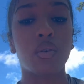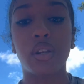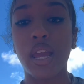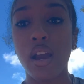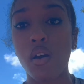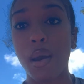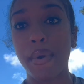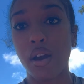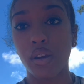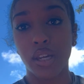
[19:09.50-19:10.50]
now I'm
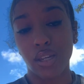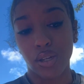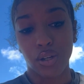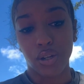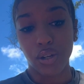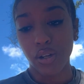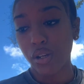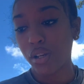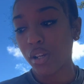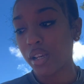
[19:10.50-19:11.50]
out here,
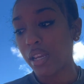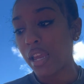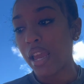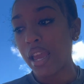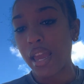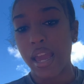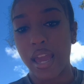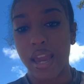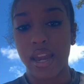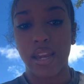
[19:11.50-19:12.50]

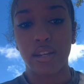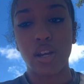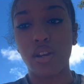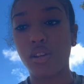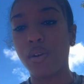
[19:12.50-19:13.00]
and y'all know I